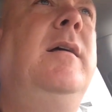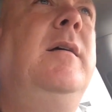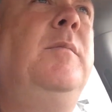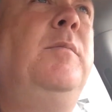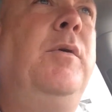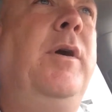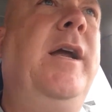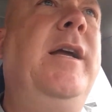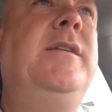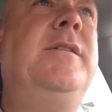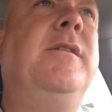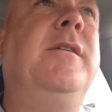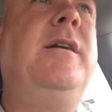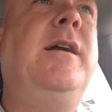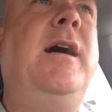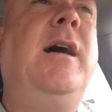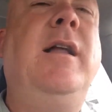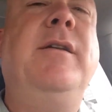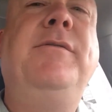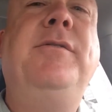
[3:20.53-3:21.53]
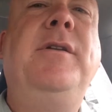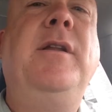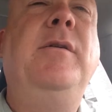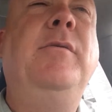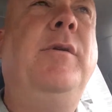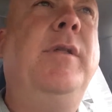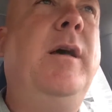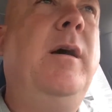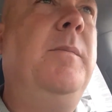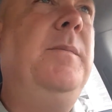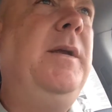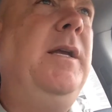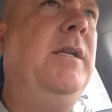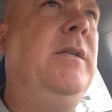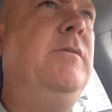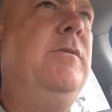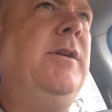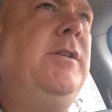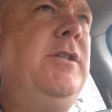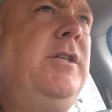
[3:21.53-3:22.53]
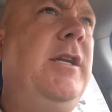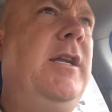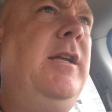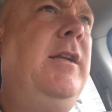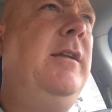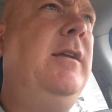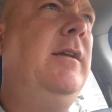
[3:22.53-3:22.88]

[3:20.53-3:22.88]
Brakes are confident without being twitchy.